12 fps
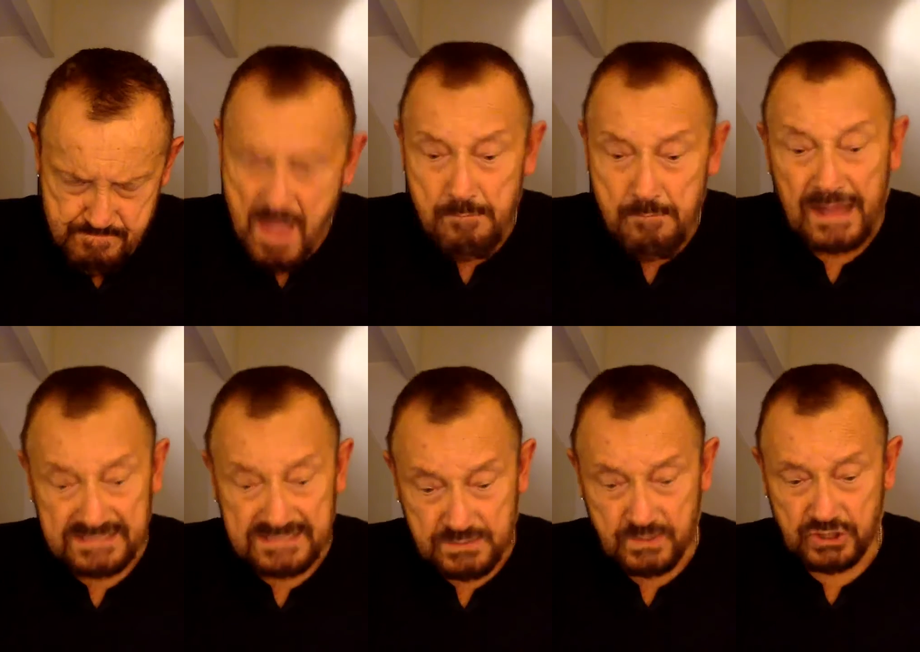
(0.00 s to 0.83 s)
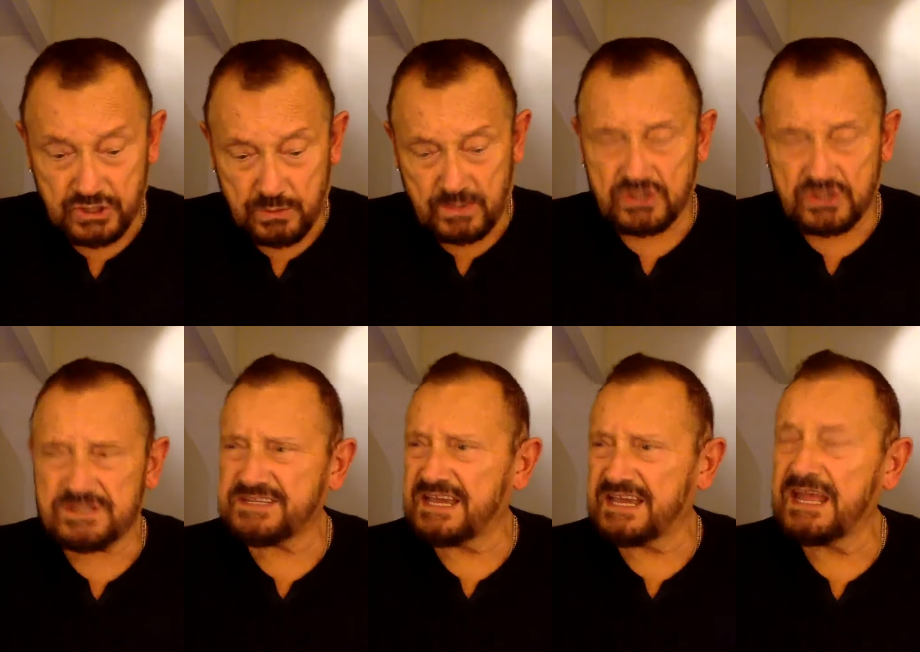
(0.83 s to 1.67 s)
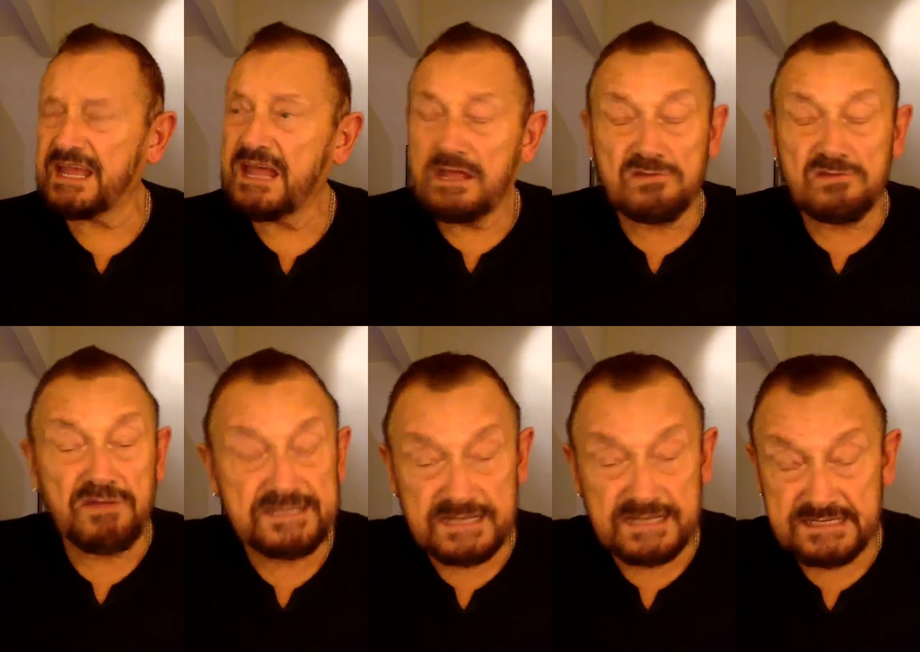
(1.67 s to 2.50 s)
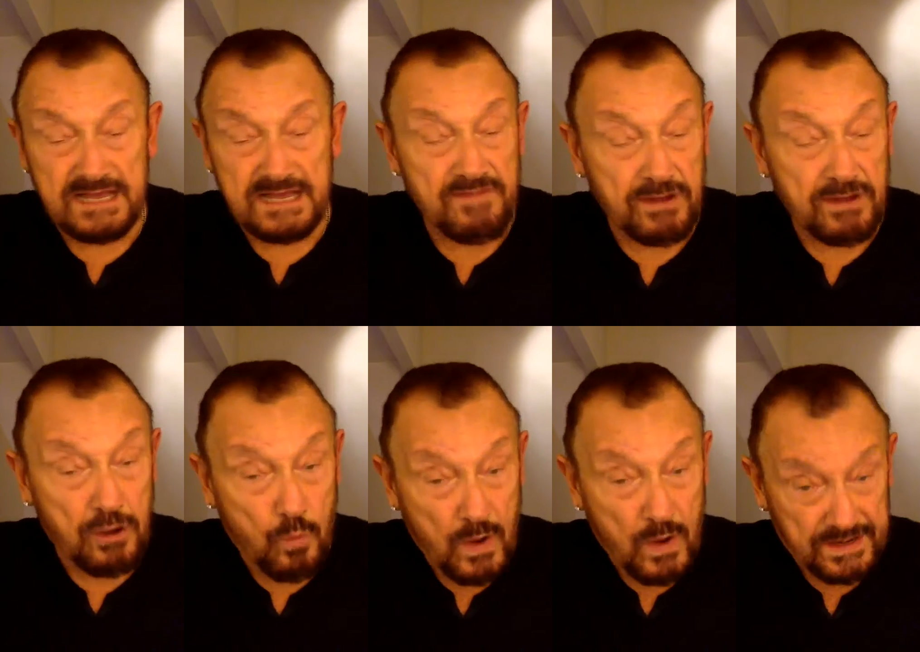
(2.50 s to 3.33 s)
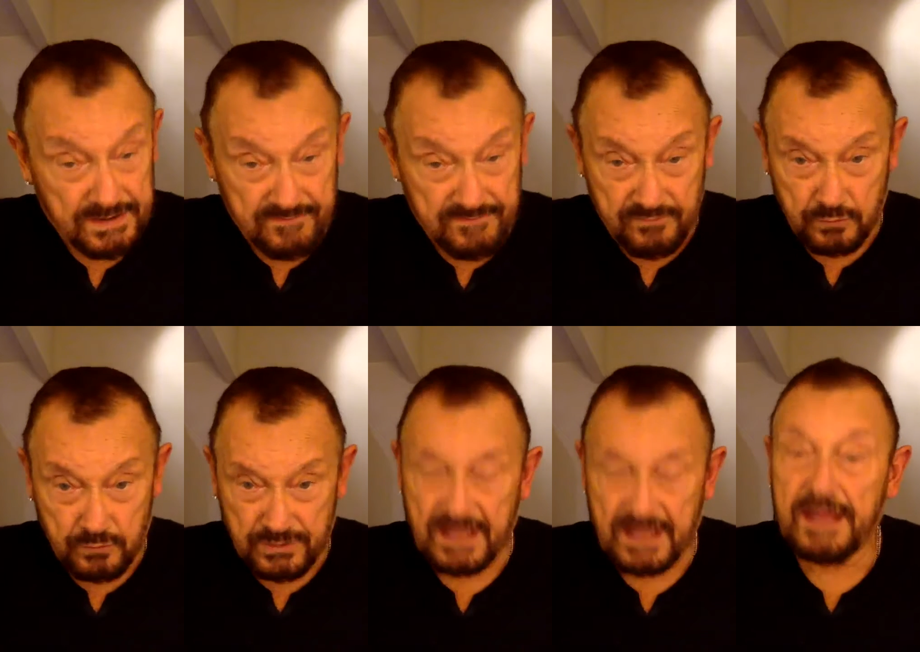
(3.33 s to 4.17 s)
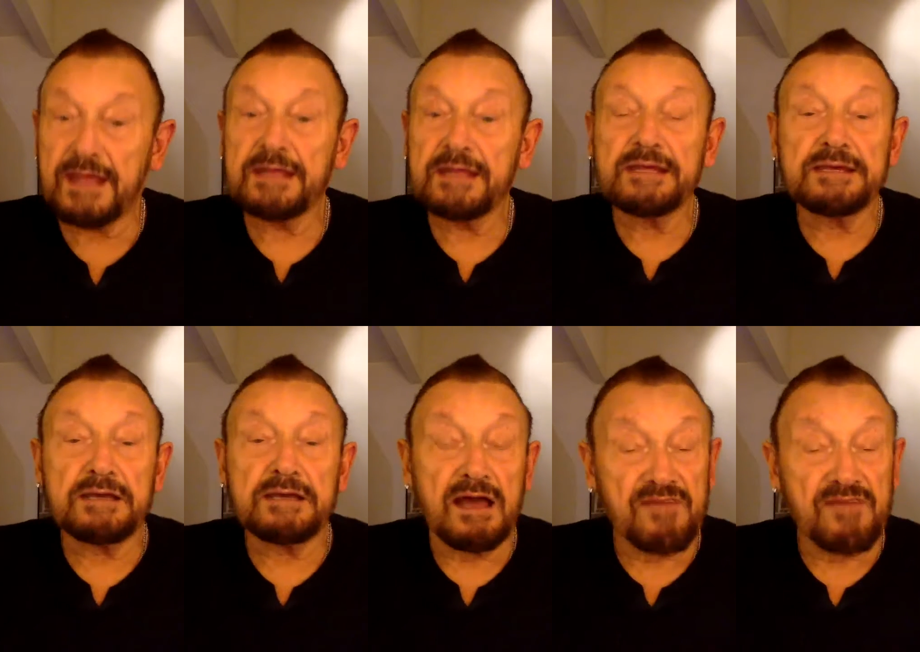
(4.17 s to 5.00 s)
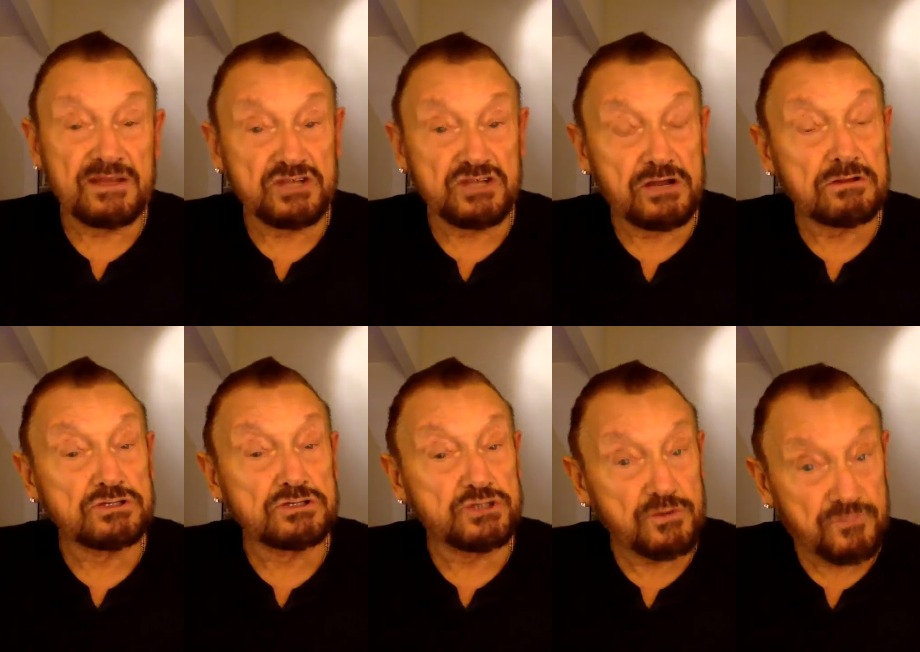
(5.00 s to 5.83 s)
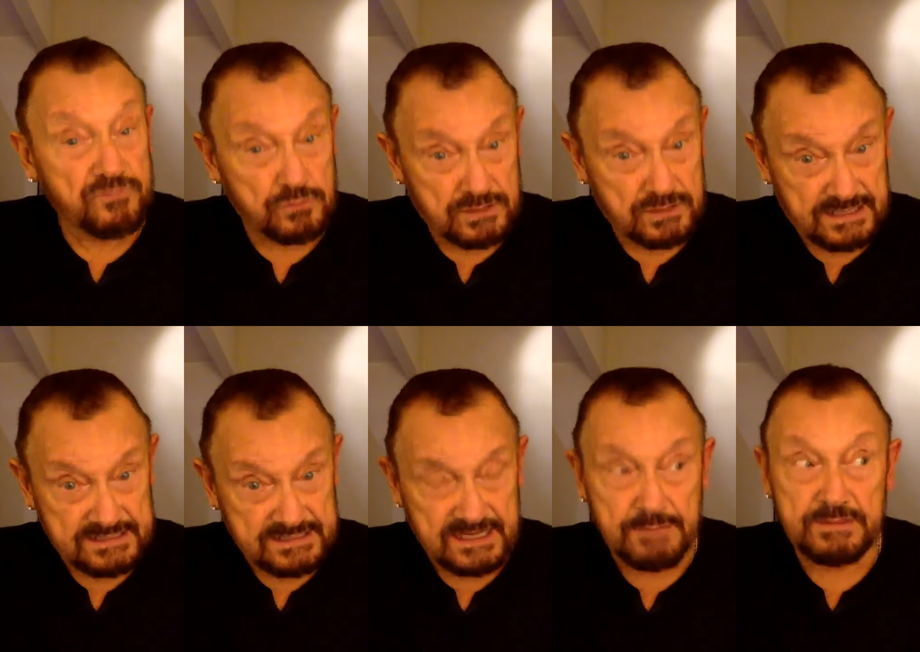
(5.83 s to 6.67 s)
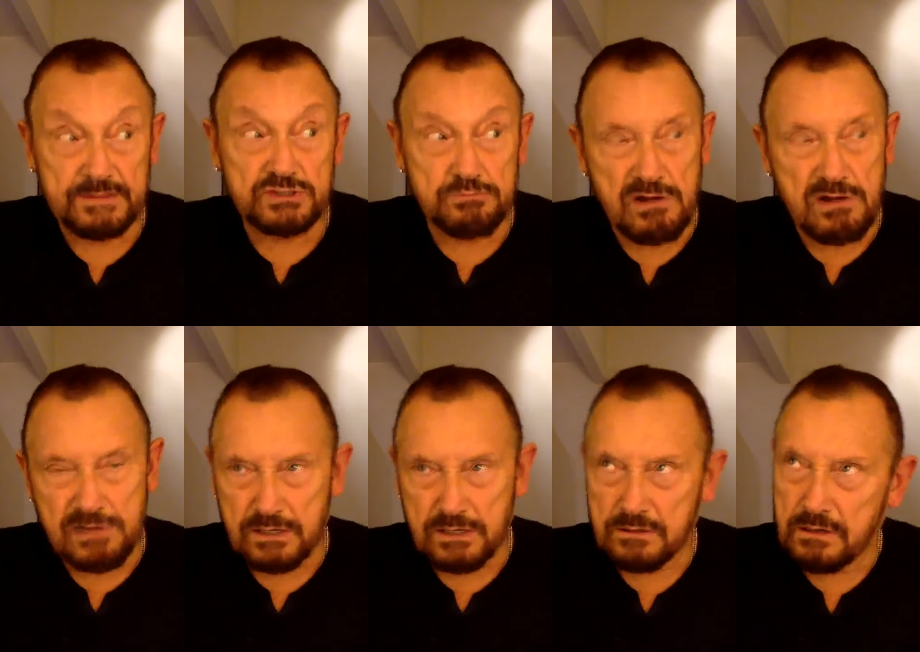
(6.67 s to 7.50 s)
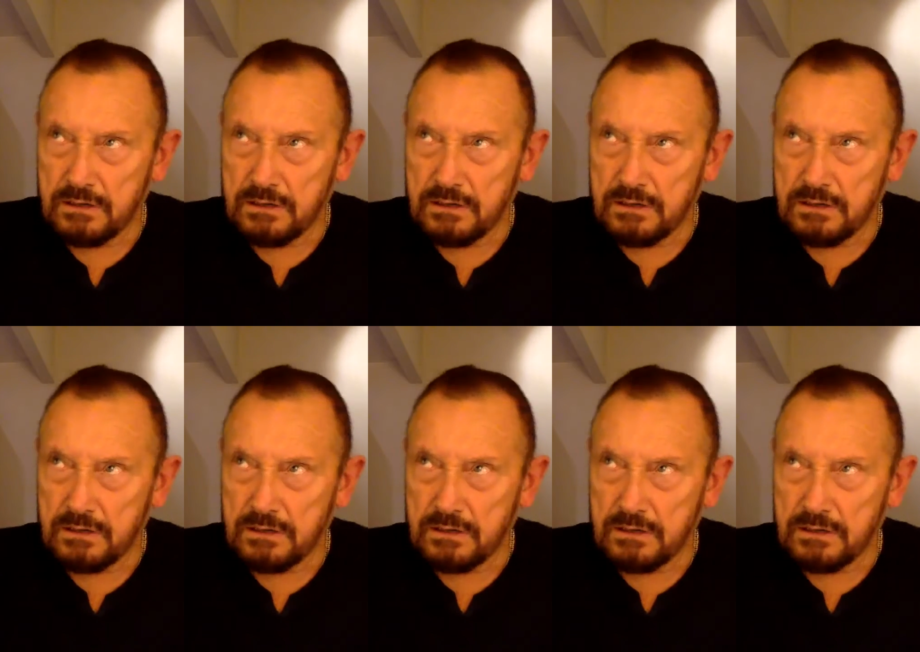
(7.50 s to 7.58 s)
But we shall see. The reason I say I've only got one full day, I've actually got 2 full days here, but tomorrow,